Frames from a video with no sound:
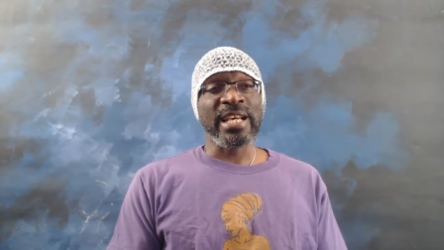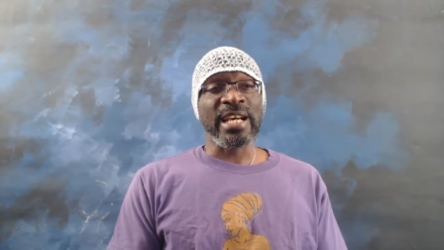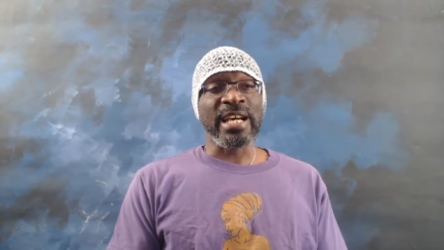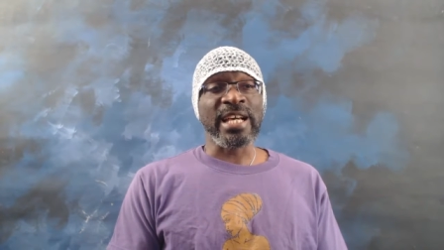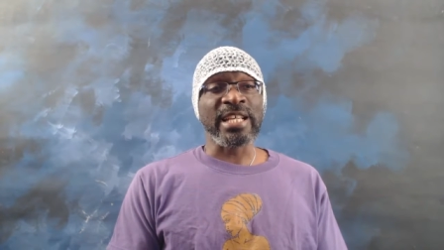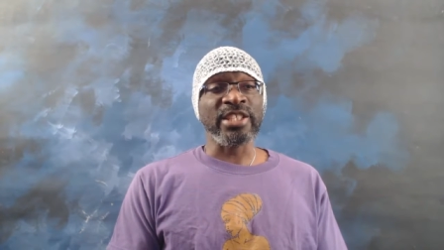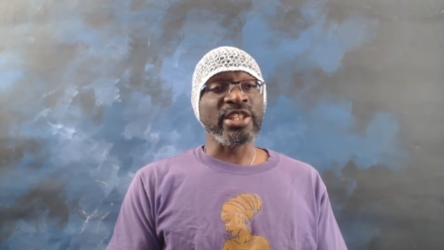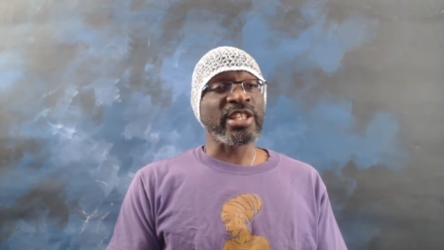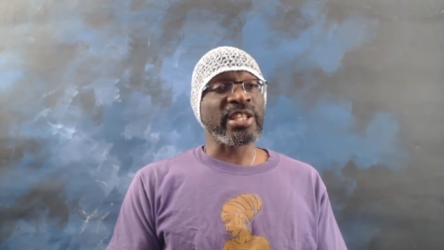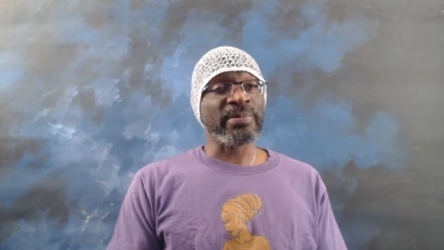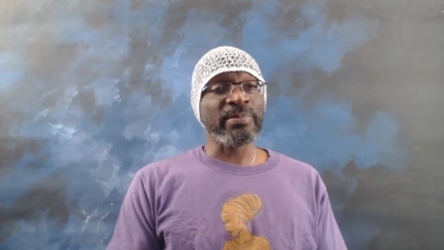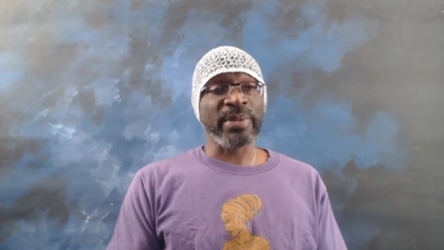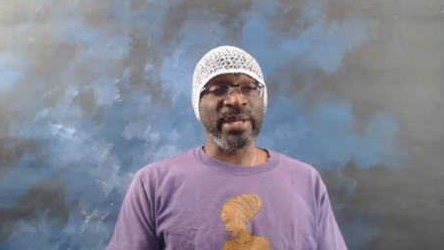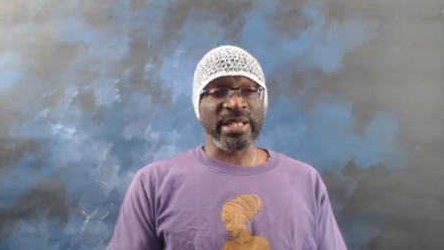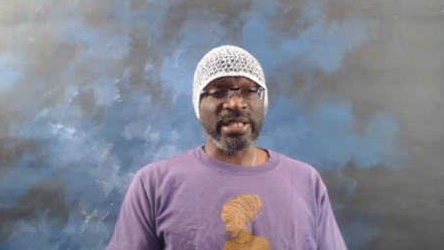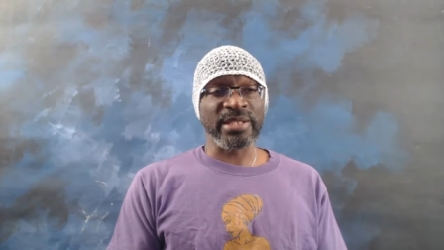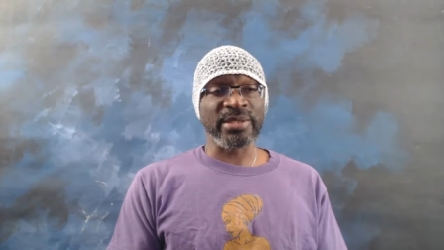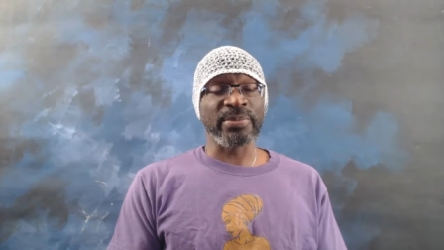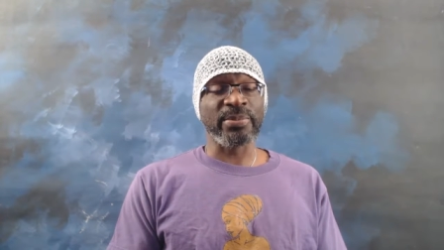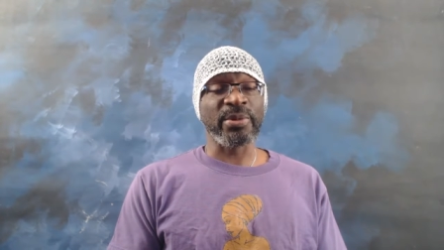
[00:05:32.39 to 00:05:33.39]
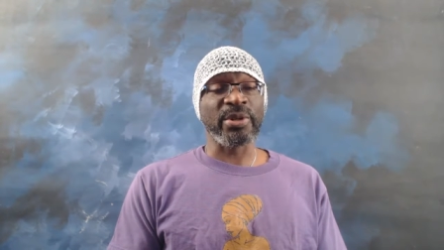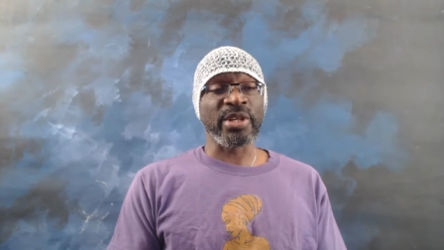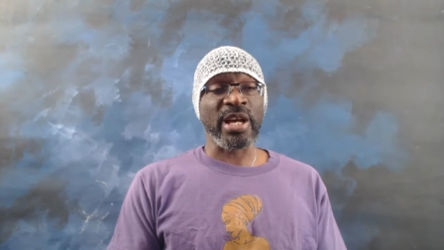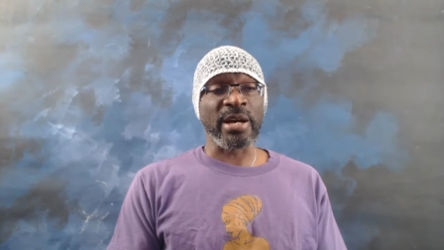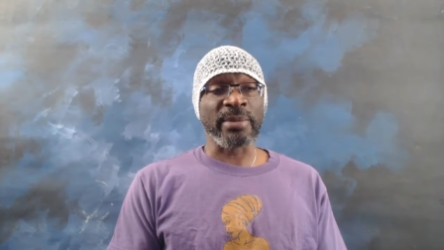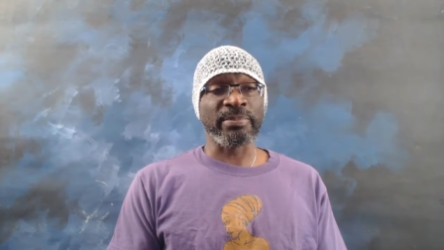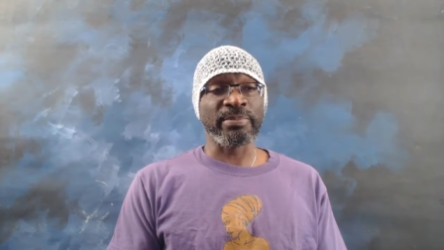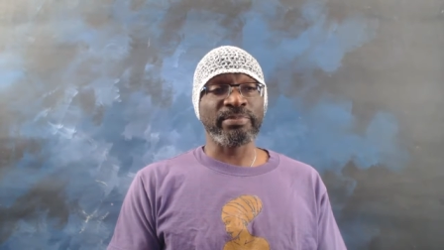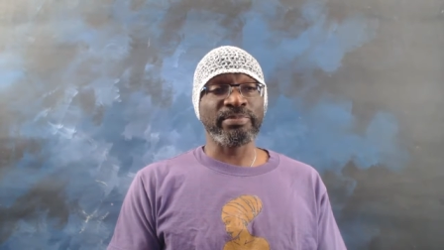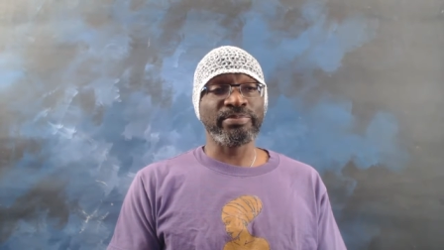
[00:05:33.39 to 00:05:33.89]
And you can pick this book
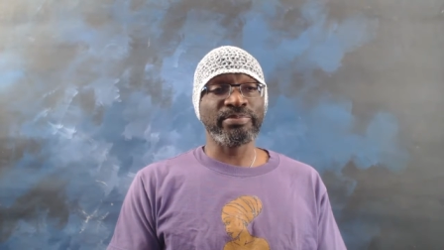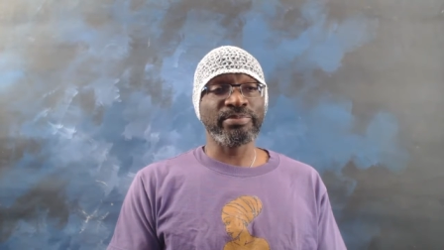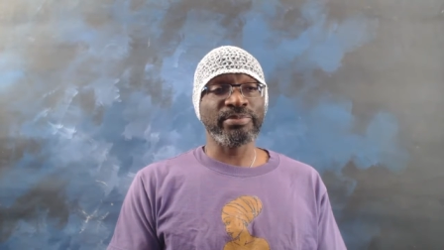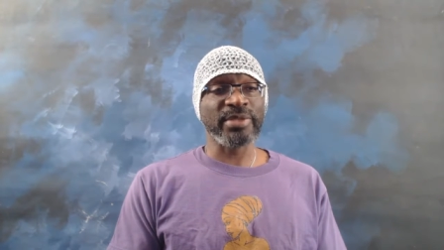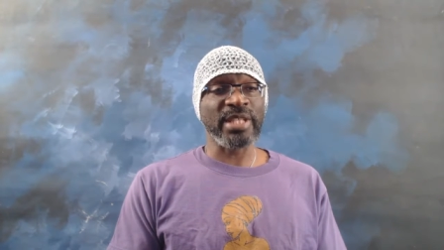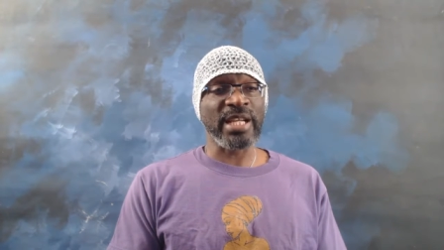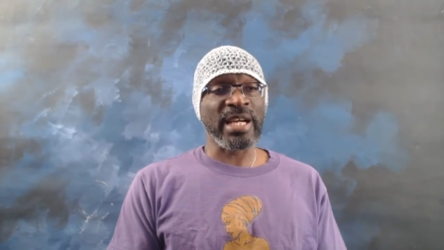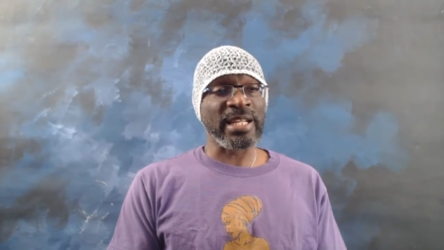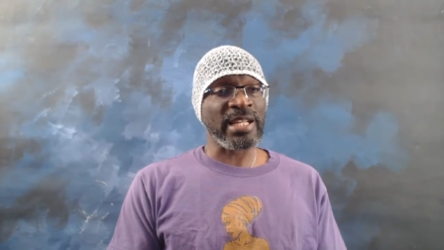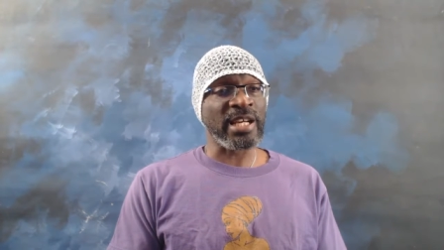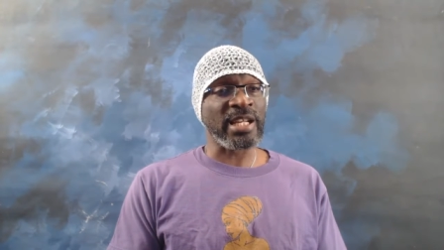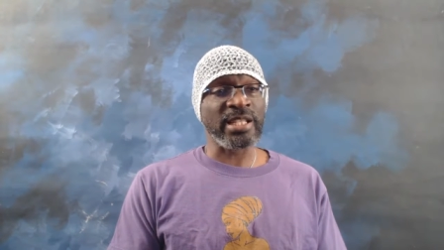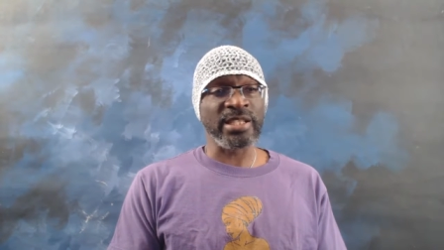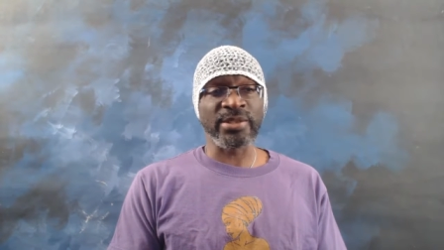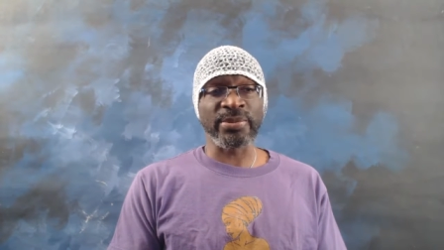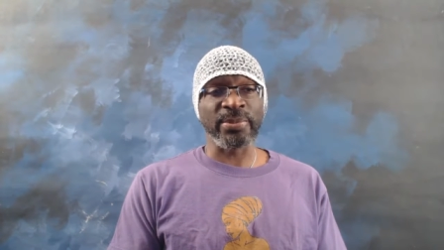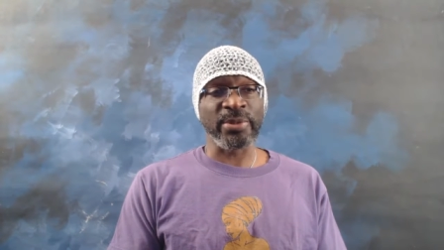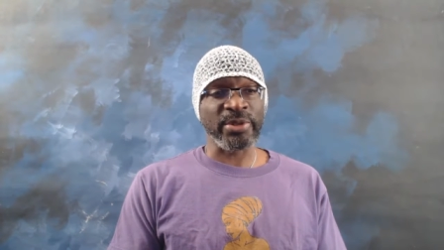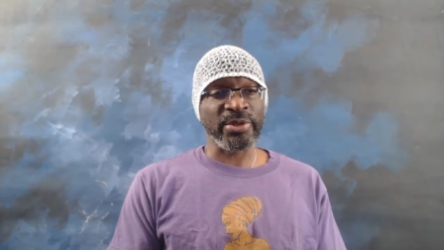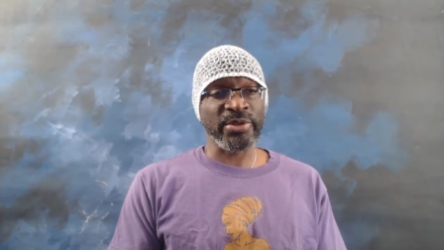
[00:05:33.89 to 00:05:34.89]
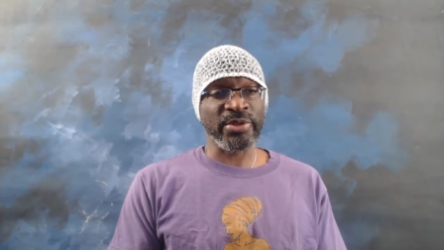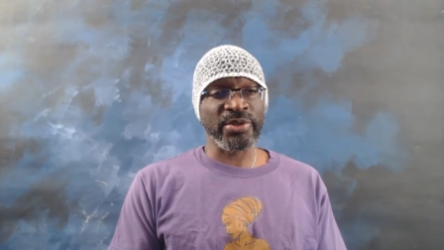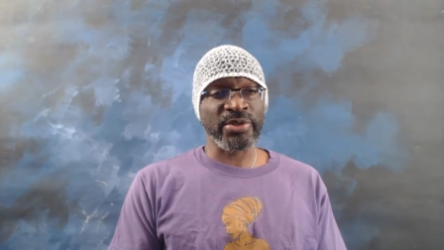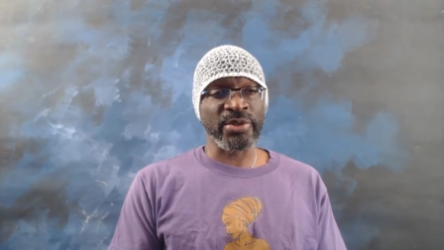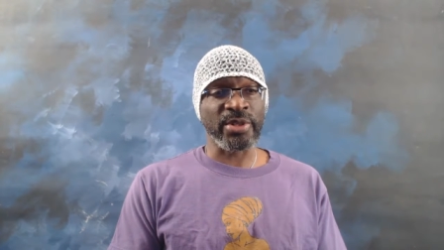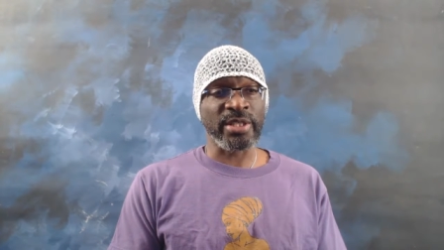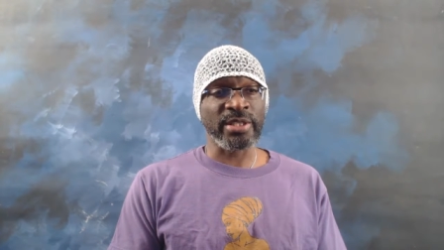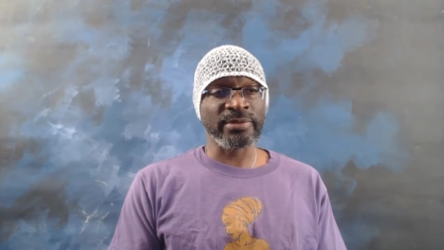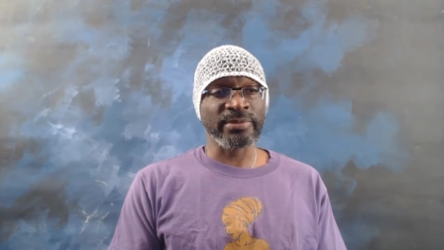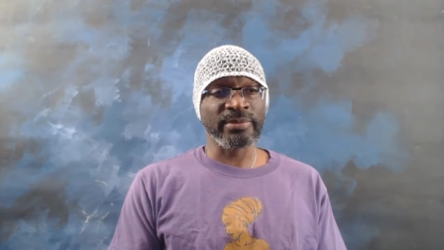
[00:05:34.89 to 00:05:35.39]
up at Knowledge
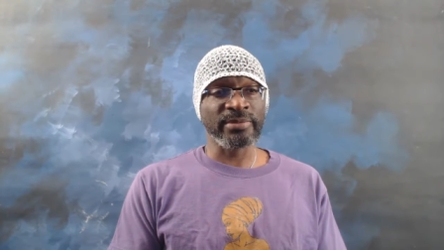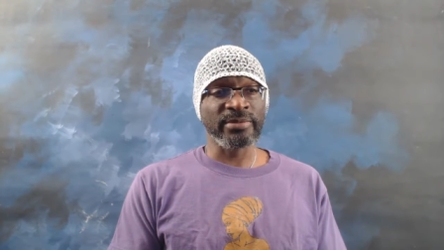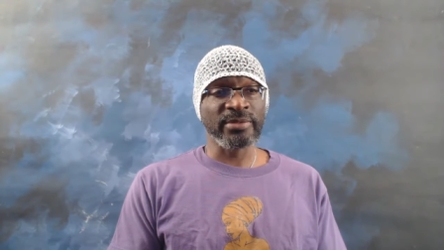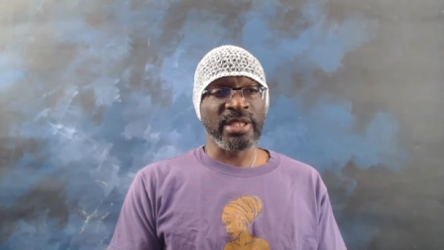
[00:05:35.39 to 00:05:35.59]
Bookstore.